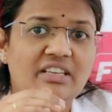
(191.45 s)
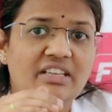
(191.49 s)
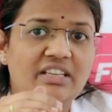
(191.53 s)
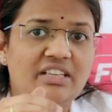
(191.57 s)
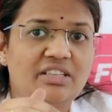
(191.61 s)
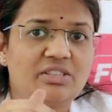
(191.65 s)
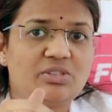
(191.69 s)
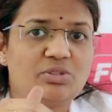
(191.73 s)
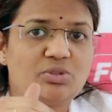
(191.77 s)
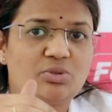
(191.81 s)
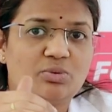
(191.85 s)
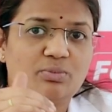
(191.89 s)

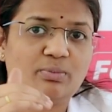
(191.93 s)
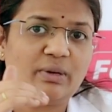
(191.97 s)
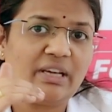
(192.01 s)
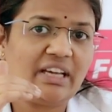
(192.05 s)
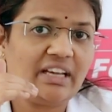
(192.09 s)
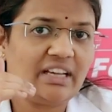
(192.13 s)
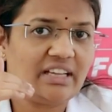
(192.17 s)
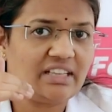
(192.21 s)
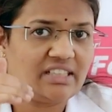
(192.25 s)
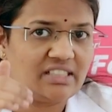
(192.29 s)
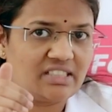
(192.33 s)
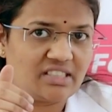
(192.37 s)
need to
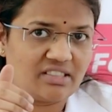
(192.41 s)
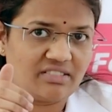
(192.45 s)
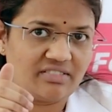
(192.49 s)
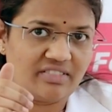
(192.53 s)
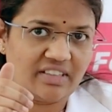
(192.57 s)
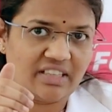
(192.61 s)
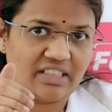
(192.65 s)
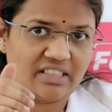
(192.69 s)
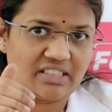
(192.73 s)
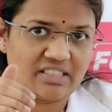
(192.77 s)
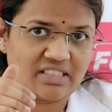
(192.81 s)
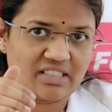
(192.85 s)
be
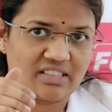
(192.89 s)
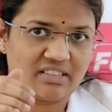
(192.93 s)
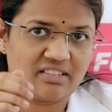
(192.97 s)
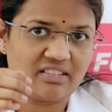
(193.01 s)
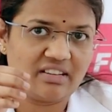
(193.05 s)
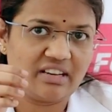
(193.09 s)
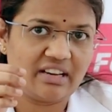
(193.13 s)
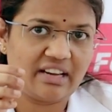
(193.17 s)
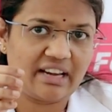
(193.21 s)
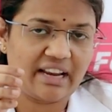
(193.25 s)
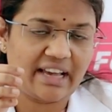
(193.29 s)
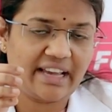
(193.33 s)
intervened
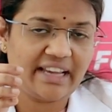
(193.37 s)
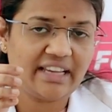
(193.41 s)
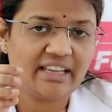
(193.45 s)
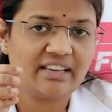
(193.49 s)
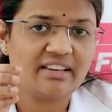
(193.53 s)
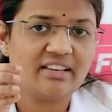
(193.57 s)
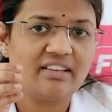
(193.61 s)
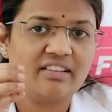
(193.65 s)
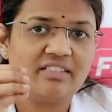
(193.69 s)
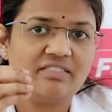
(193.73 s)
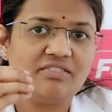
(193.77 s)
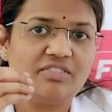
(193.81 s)
like
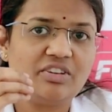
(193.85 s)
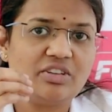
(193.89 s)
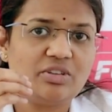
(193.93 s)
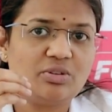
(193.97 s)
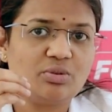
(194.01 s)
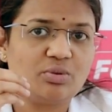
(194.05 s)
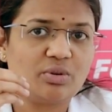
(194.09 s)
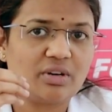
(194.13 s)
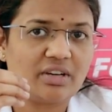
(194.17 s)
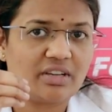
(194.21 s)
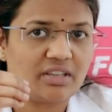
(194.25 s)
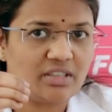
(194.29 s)
we
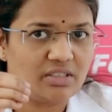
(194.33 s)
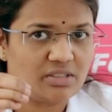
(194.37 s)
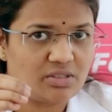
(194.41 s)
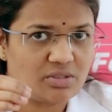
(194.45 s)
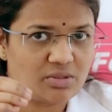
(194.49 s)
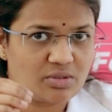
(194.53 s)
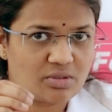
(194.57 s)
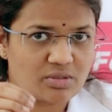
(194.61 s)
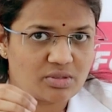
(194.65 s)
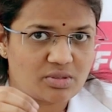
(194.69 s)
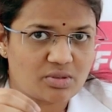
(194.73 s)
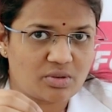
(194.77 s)
do a
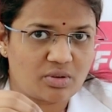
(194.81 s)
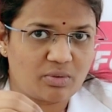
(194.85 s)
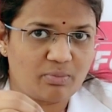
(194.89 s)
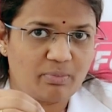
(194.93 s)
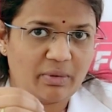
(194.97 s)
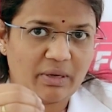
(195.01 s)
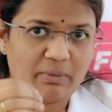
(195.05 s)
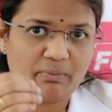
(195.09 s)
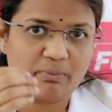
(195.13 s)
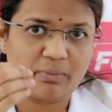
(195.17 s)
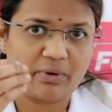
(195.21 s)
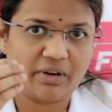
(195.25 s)

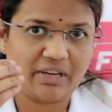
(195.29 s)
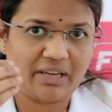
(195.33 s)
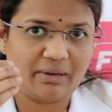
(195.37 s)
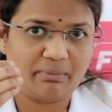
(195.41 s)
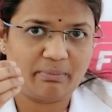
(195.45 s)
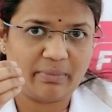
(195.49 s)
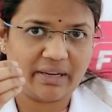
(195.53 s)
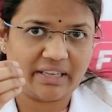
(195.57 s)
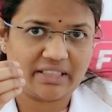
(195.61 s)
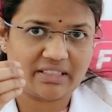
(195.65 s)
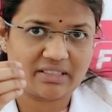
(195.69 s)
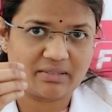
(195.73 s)
hysteroscopic
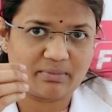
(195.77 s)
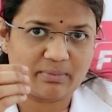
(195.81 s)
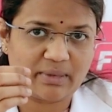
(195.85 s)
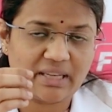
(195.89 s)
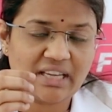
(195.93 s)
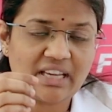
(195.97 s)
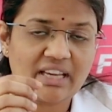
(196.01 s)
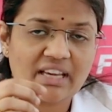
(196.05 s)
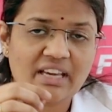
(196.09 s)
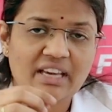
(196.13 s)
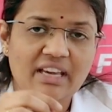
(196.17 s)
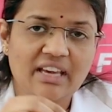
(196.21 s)

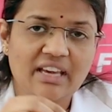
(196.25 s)
polypectomy